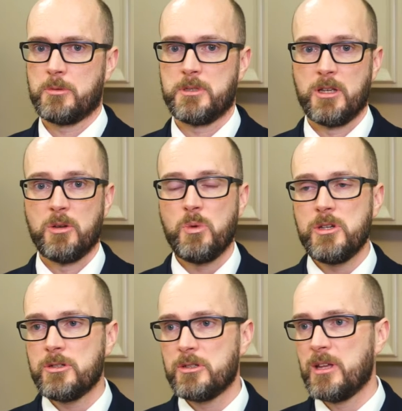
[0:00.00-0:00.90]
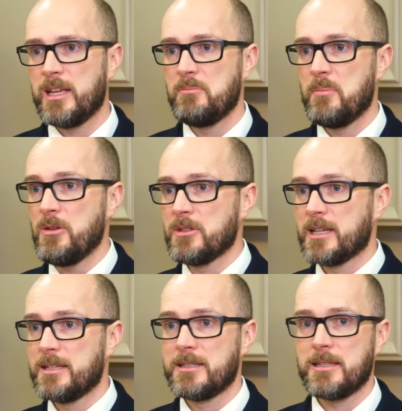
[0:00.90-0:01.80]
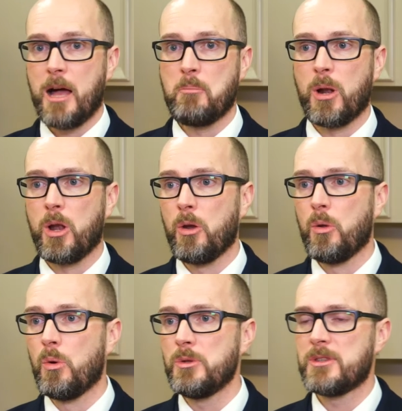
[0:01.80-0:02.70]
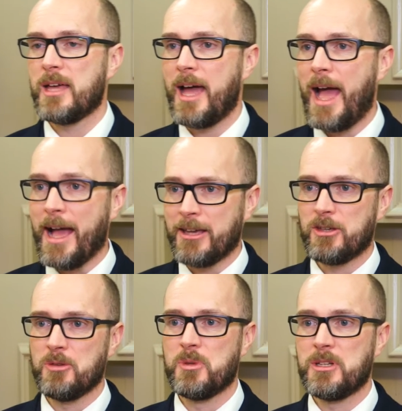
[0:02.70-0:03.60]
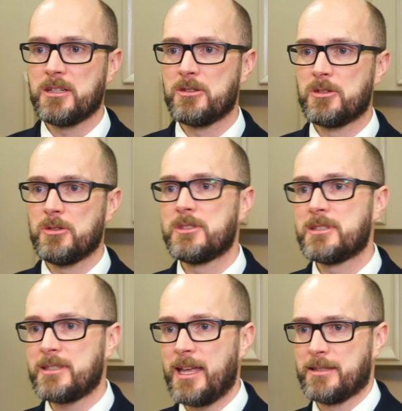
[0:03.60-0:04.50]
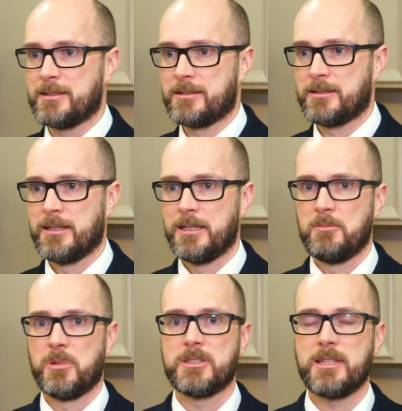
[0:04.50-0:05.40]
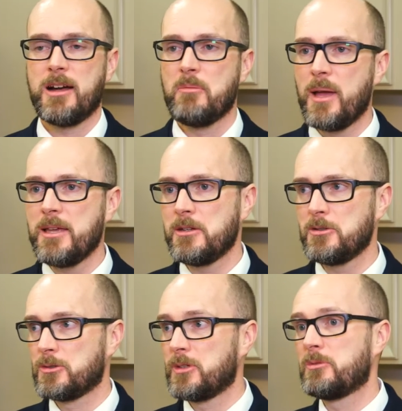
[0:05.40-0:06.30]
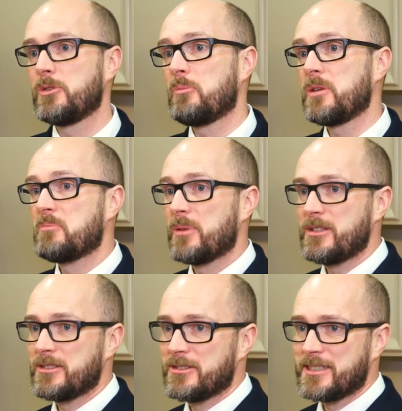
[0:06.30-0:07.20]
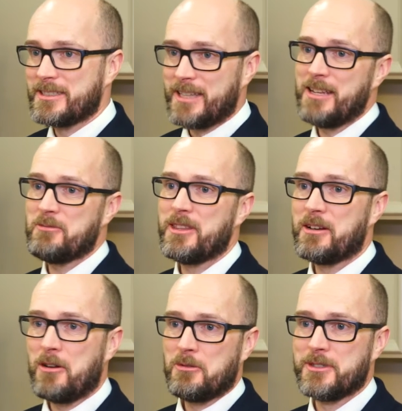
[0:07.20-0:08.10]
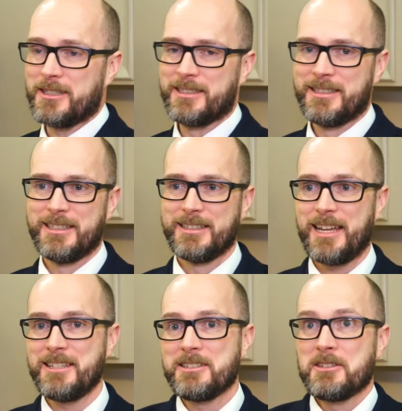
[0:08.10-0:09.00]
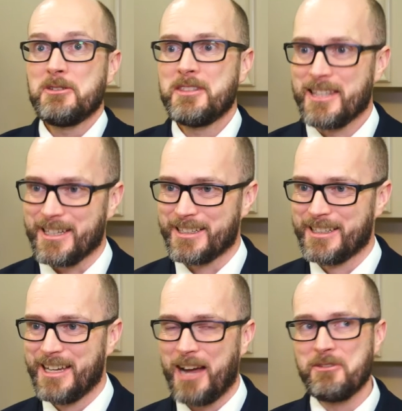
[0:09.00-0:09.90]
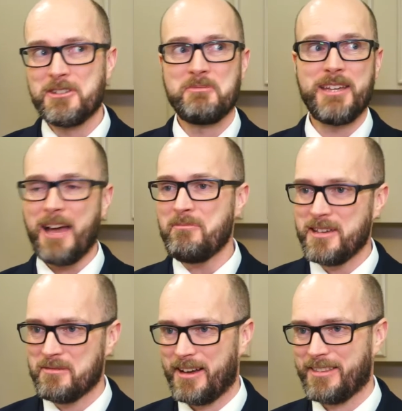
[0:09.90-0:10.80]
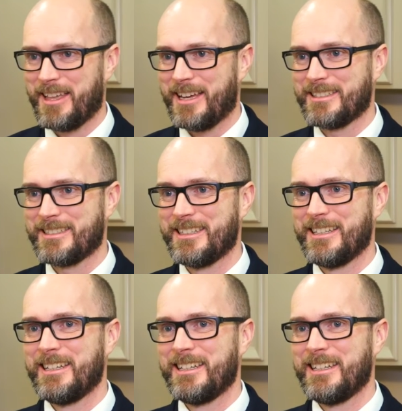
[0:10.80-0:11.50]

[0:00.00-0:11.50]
properties. We should, in most cases, applaud their acumen and good sense because they are making sure they will not be a burden on the state when they're older. That is a good thing, and we should be happy about that.